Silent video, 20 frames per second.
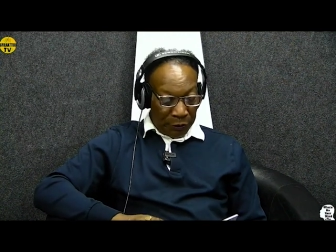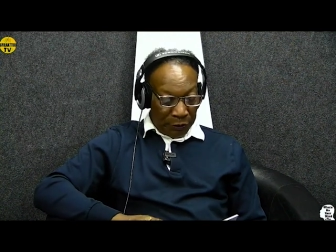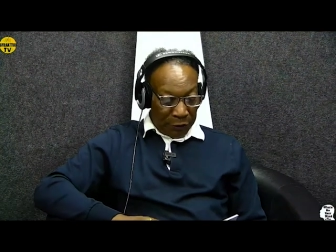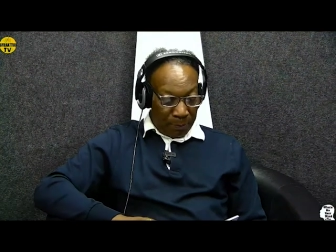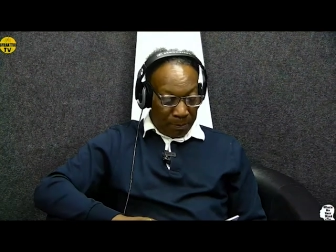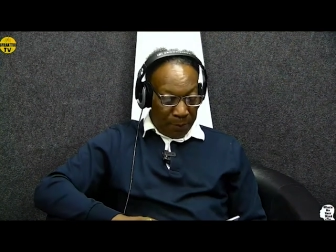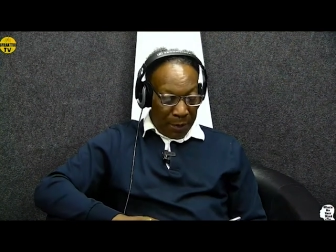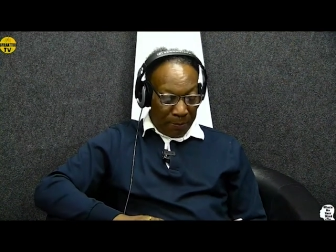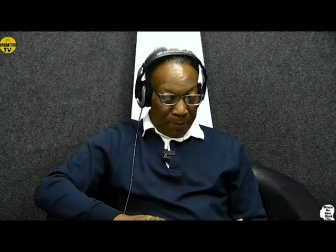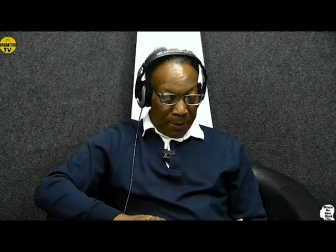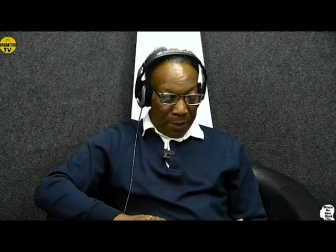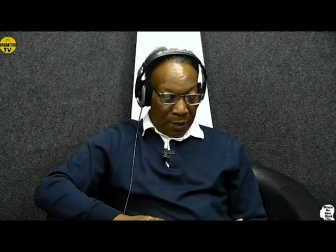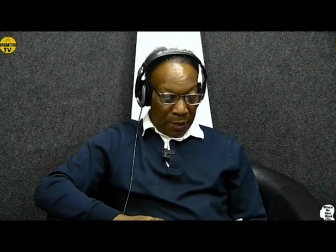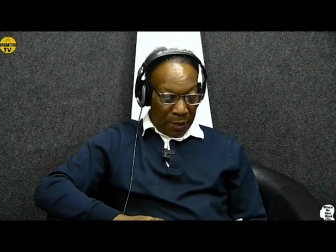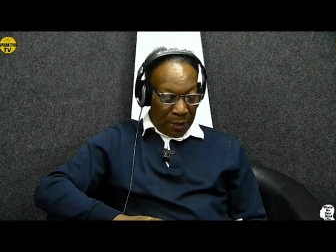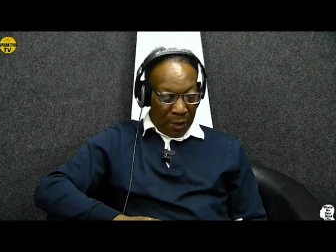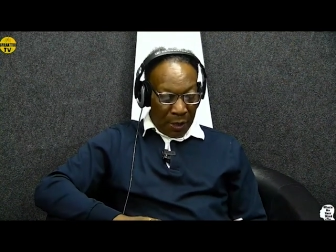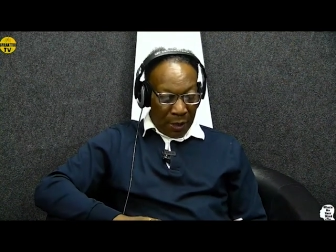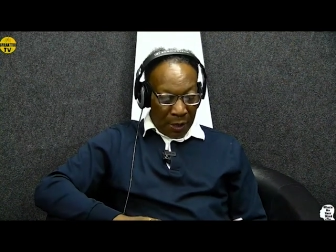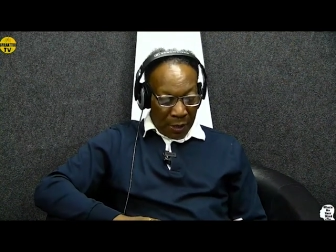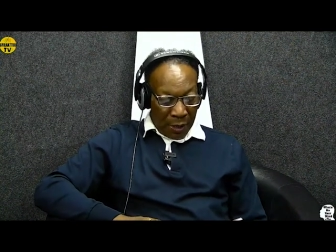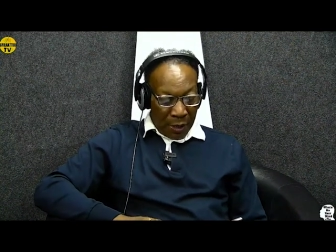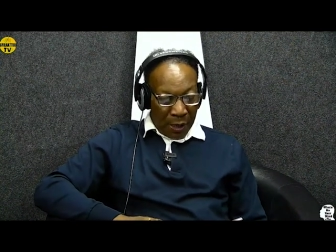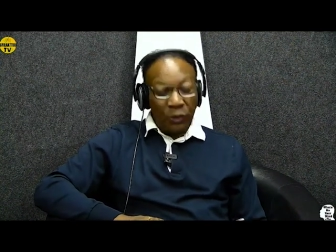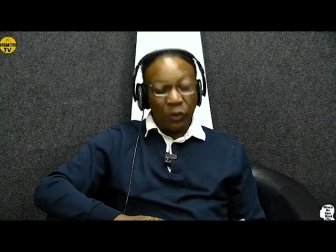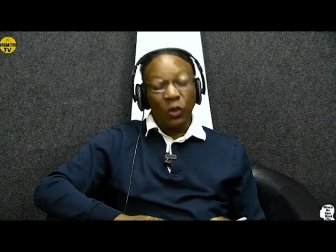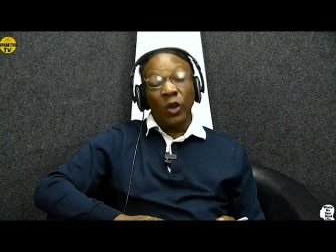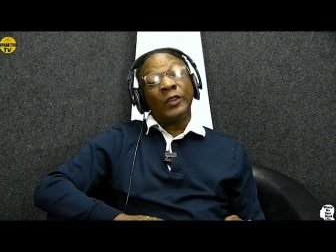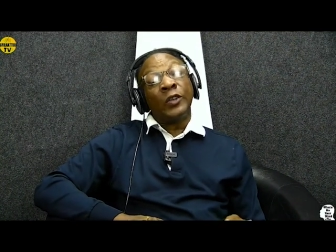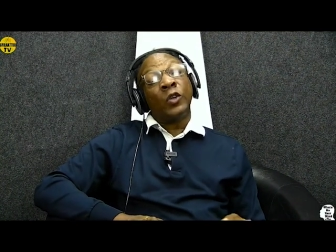So we say big, big
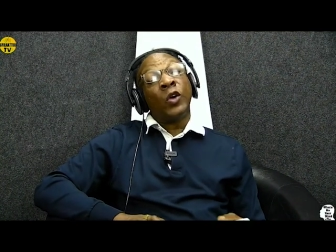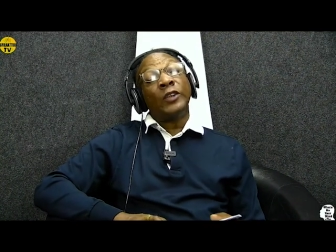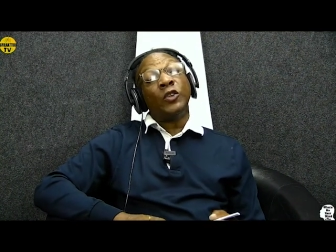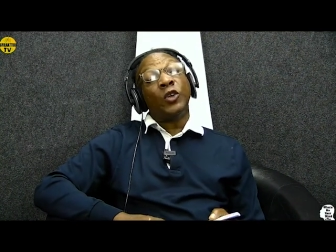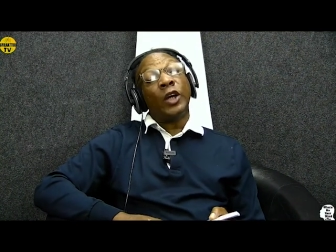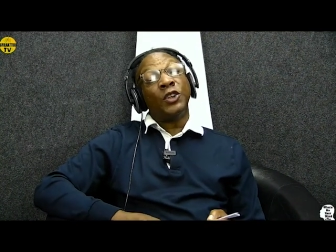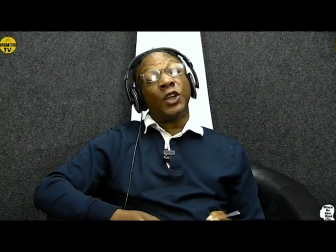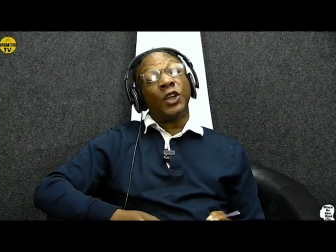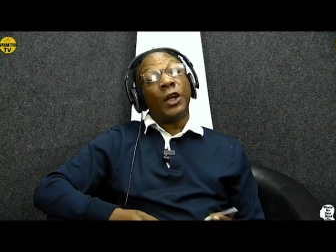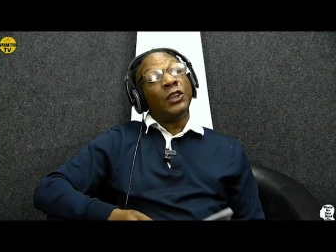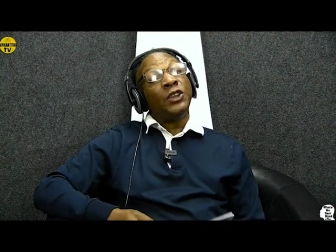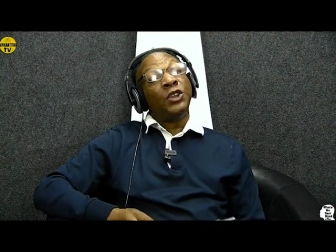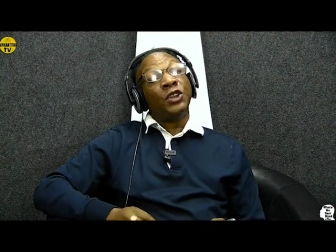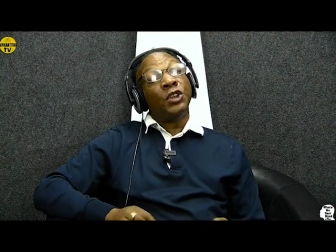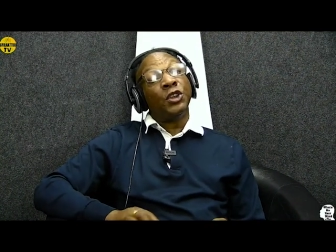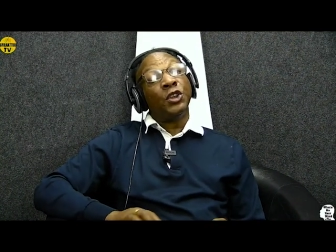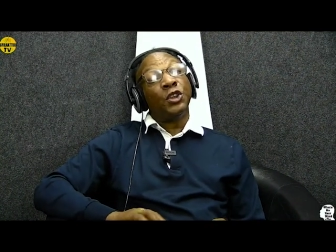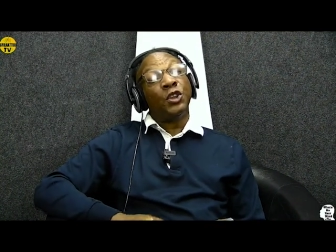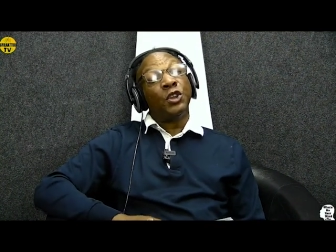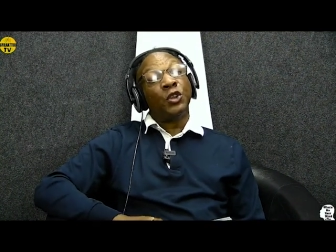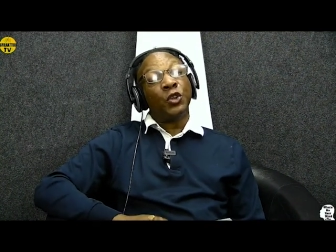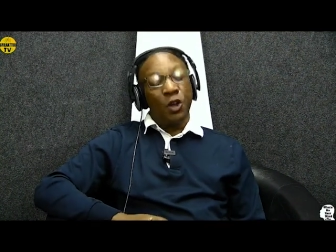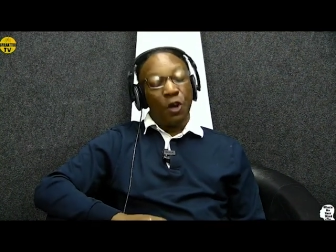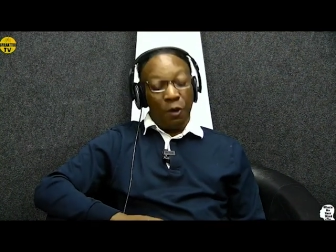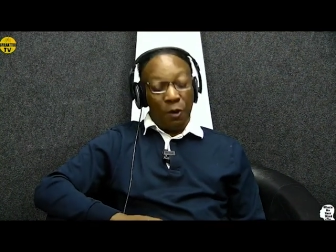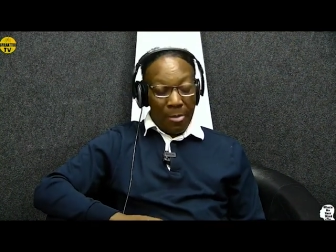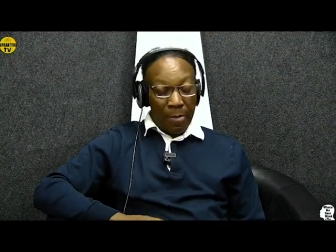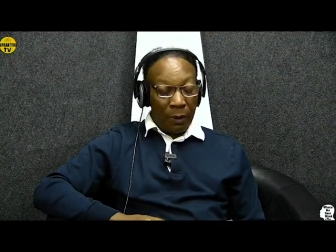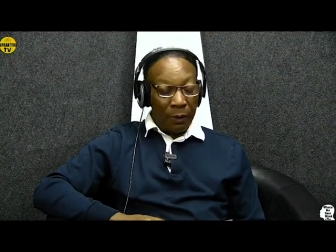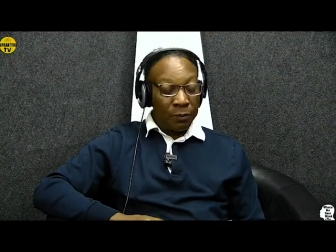congratulations
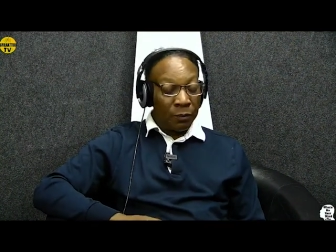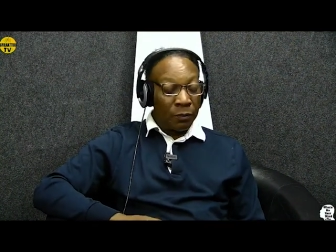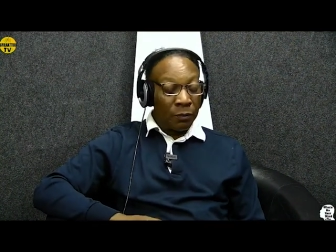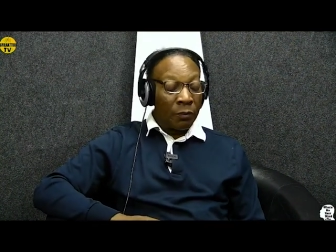to her.